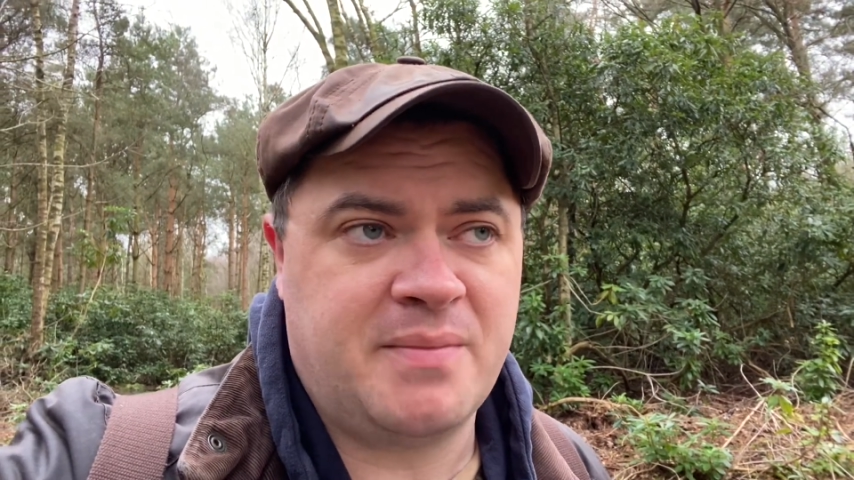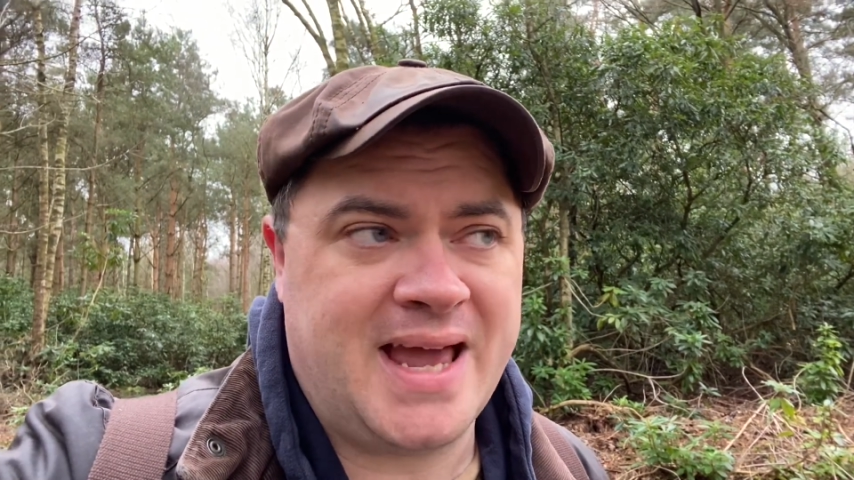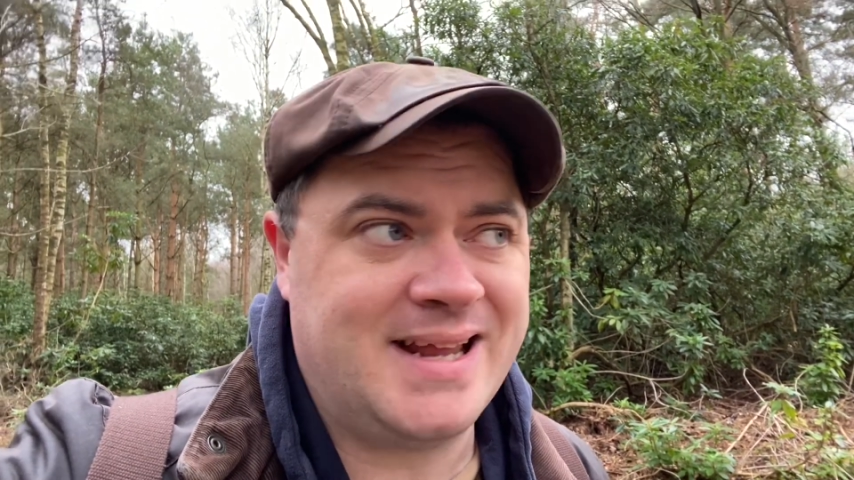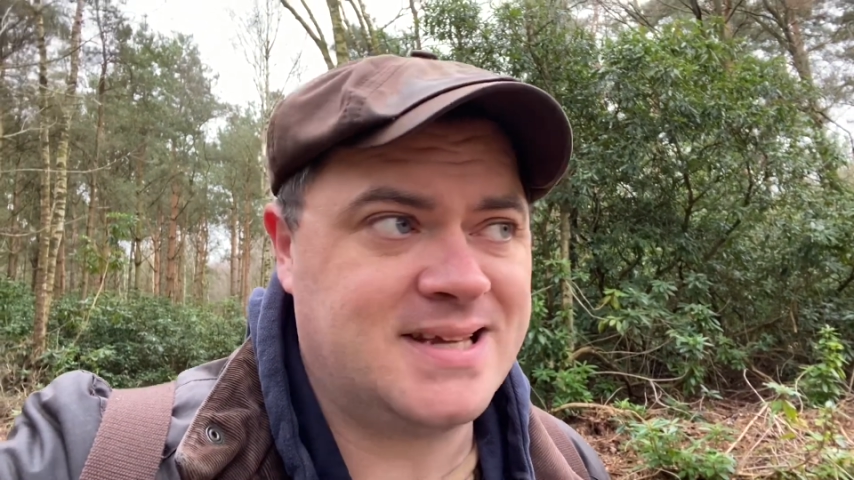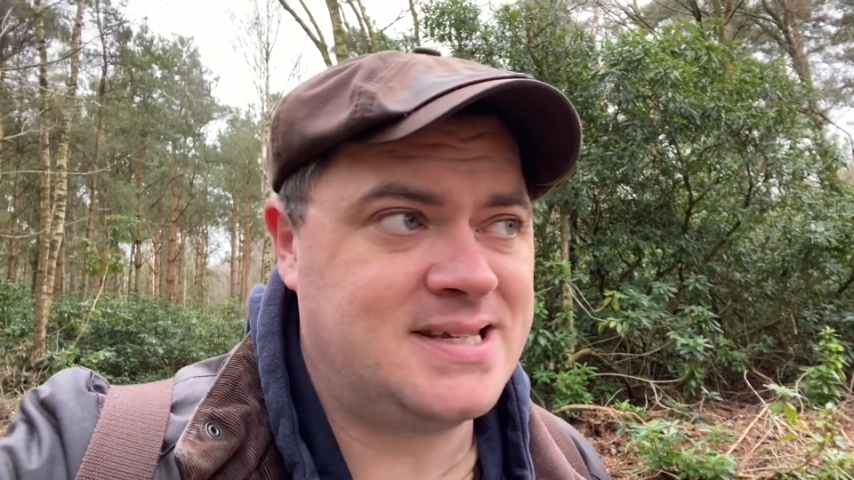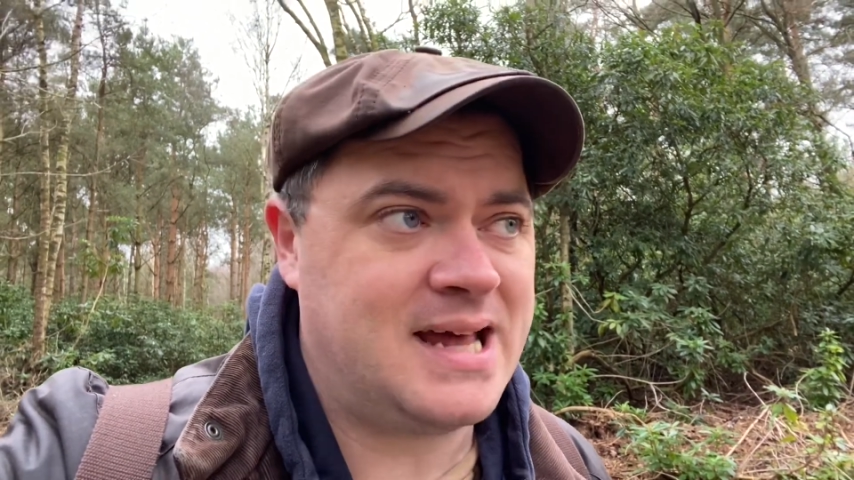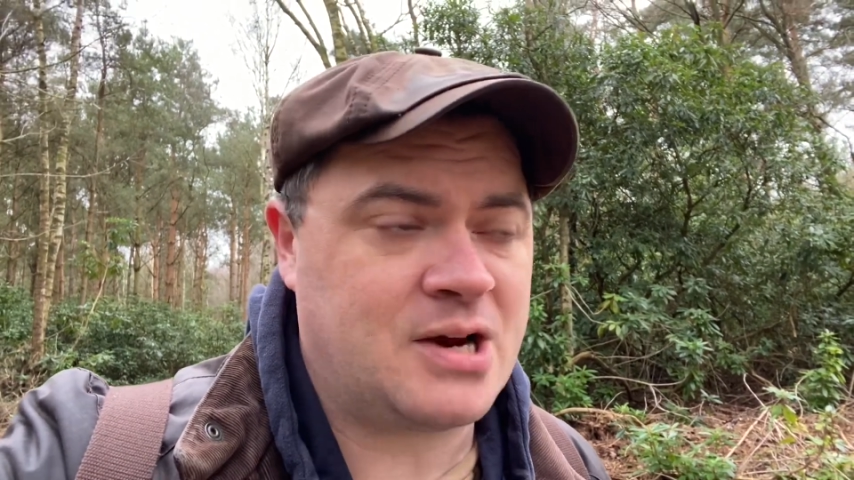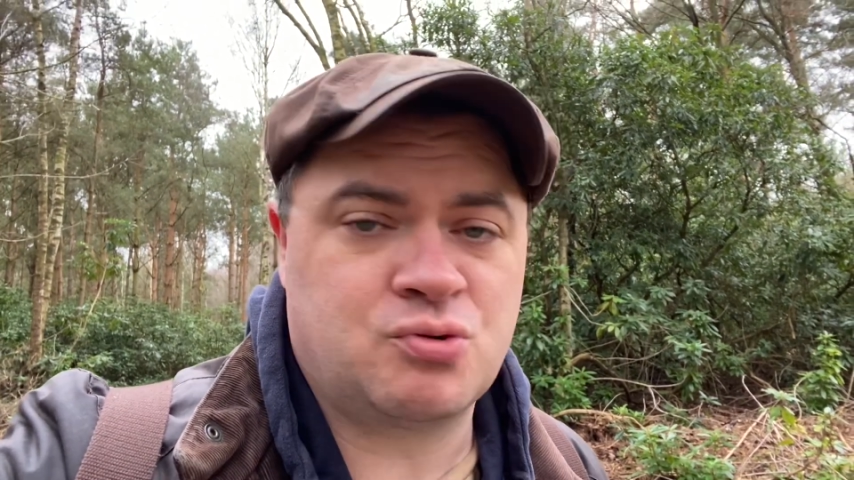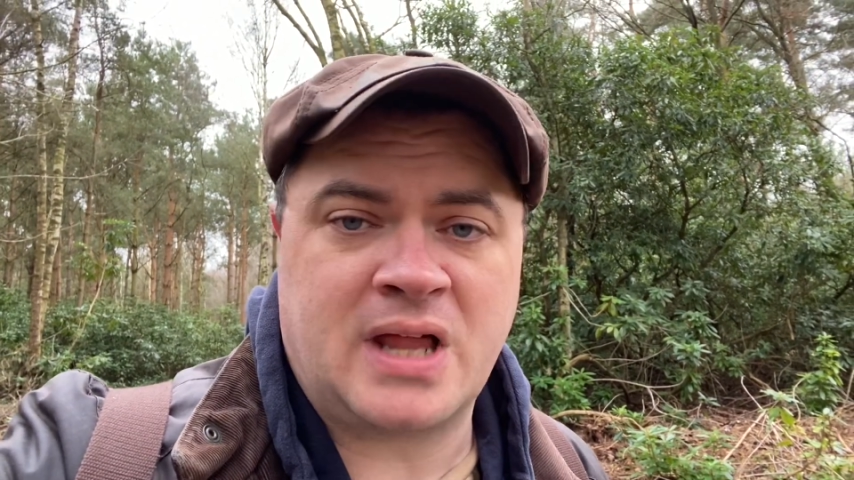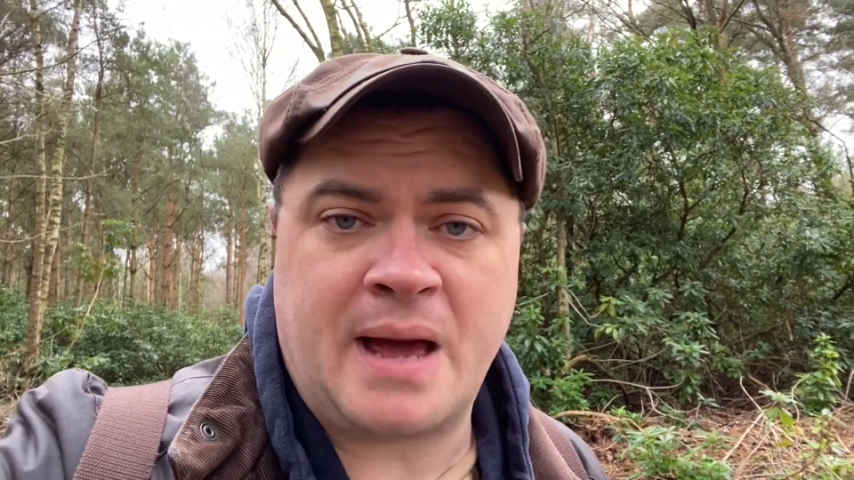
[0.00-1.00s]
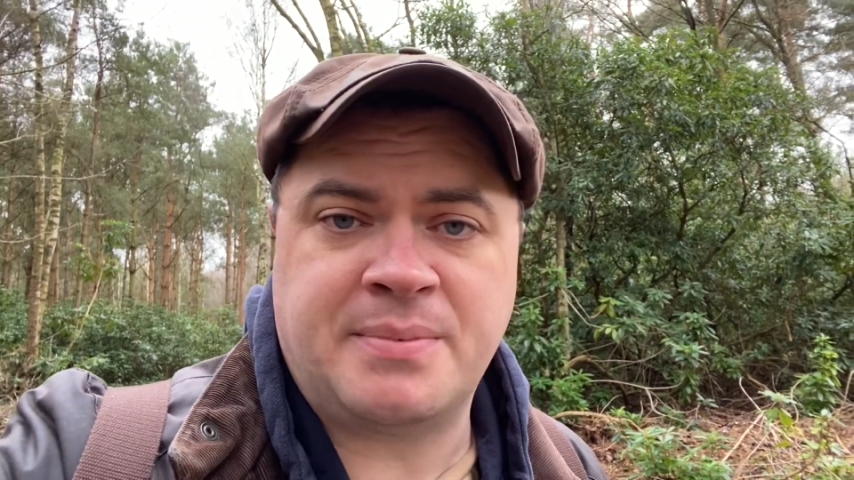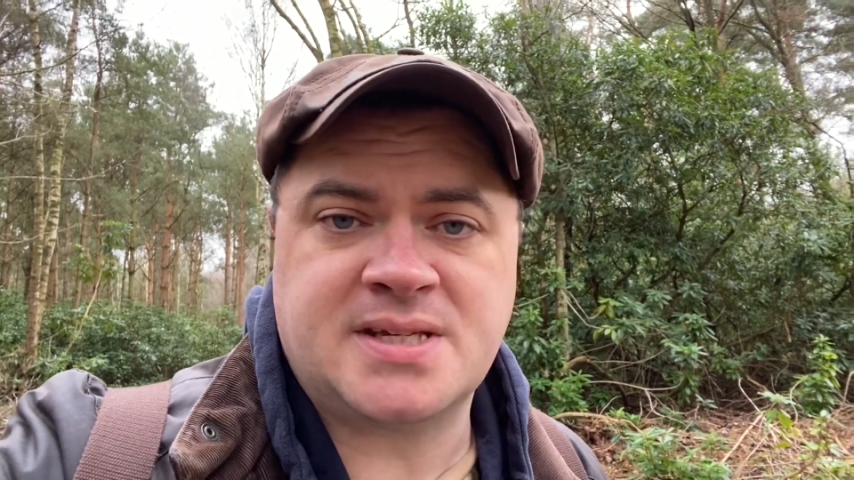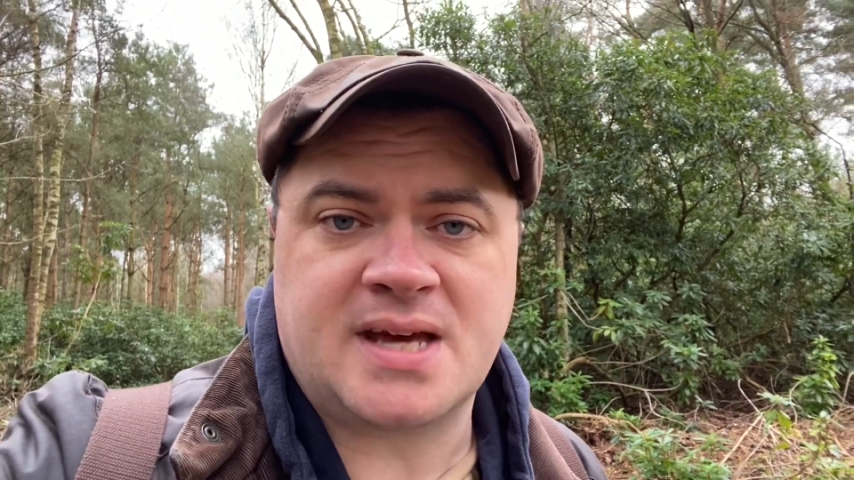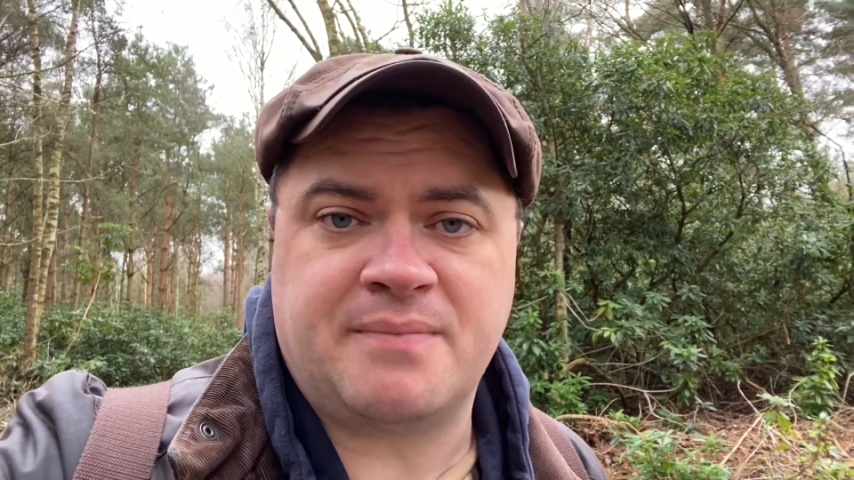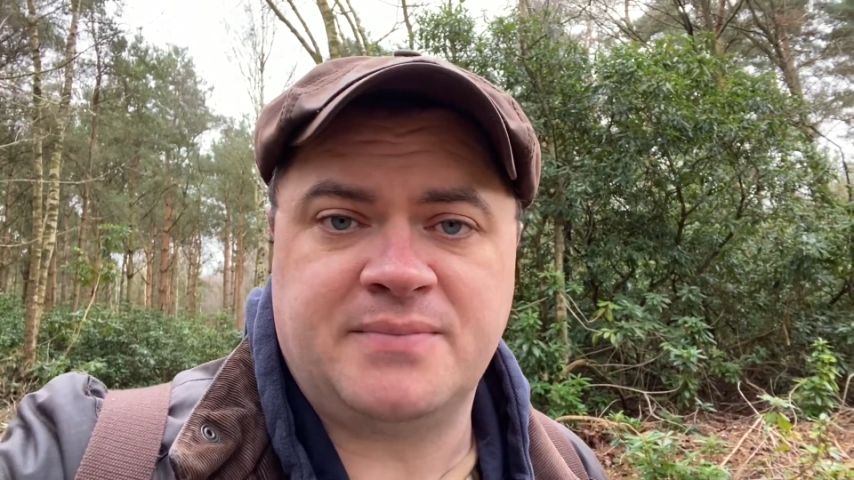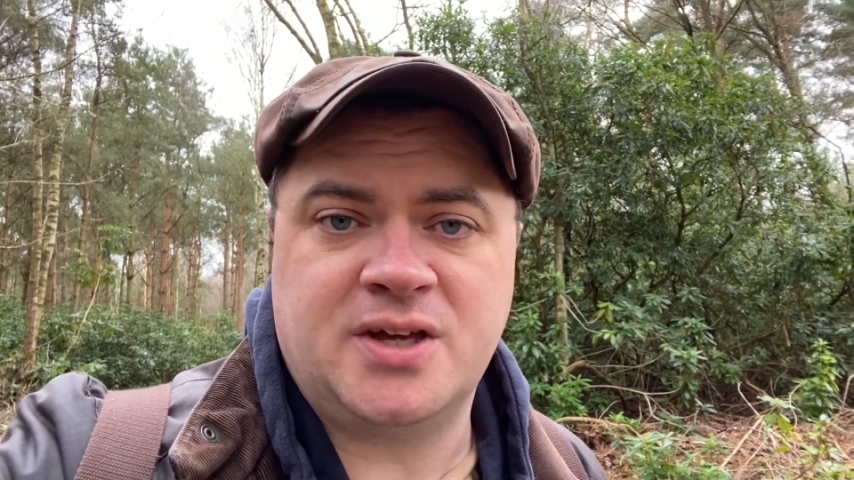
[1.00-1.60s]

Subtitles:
in its natural habitat.